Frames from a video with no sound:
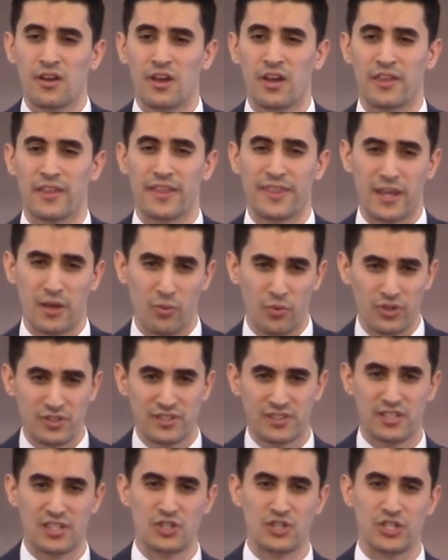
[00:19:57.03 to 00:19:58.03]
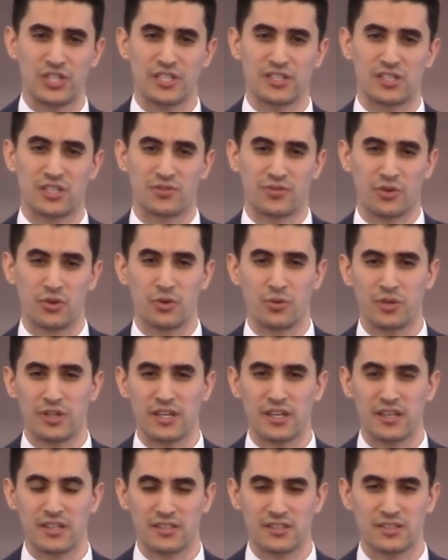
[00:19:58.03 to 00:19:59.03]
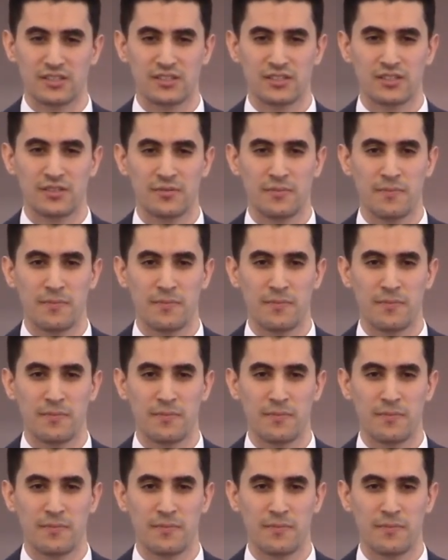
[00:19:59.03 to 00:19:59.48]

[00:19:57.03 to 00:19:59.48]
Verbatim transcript: and that they would see Jesus for who he is.